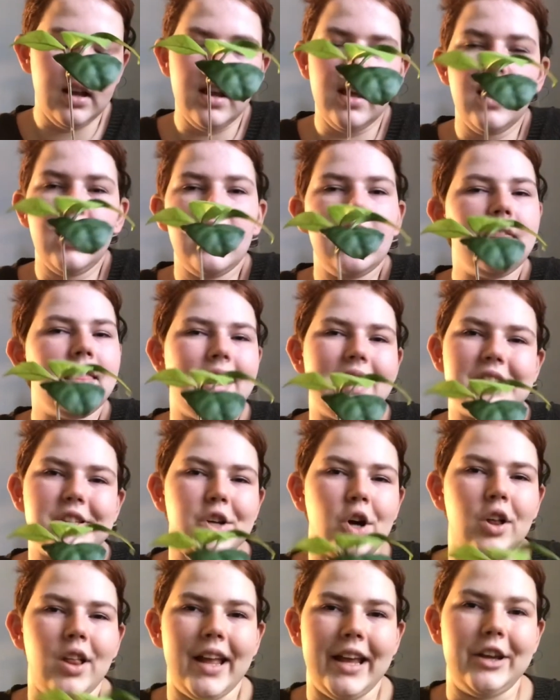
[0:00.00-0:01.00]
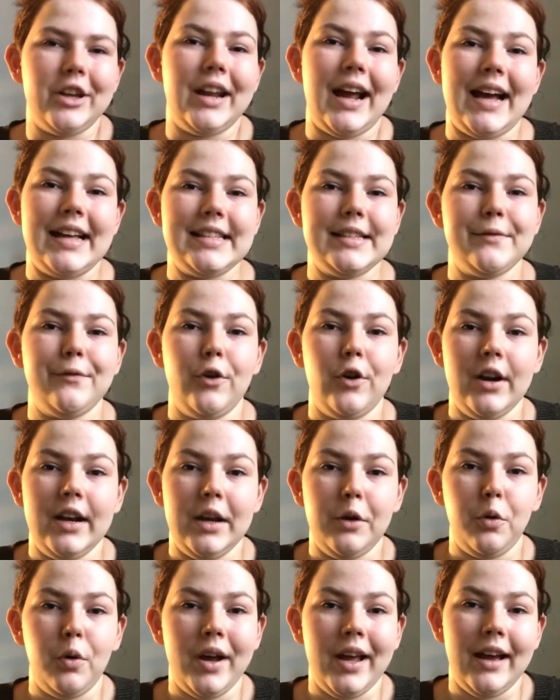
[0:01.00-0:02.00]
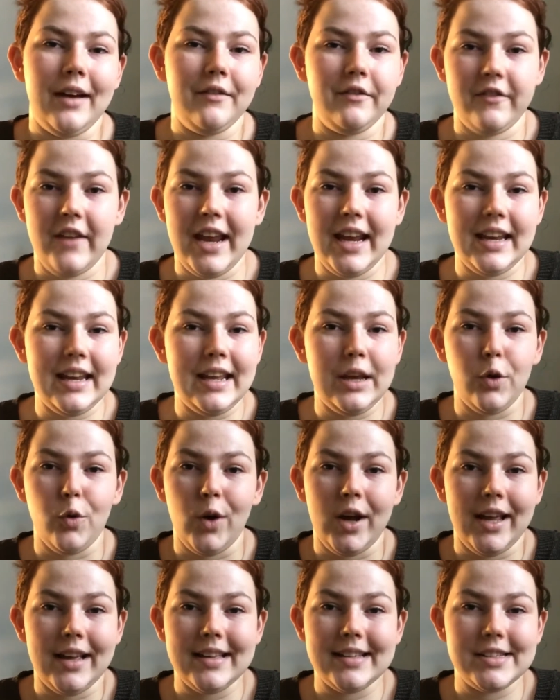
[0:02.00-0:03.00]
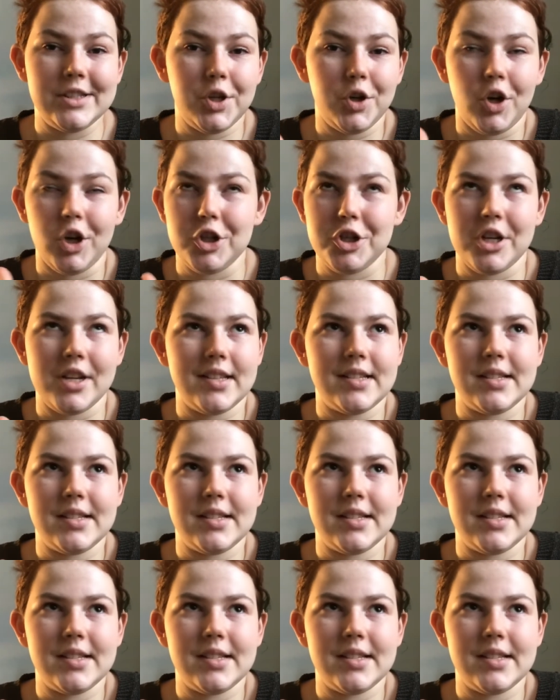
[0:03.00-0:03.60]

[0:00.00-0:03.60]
and that's all I could ask for in a Hoya. Veiny Hoyas are just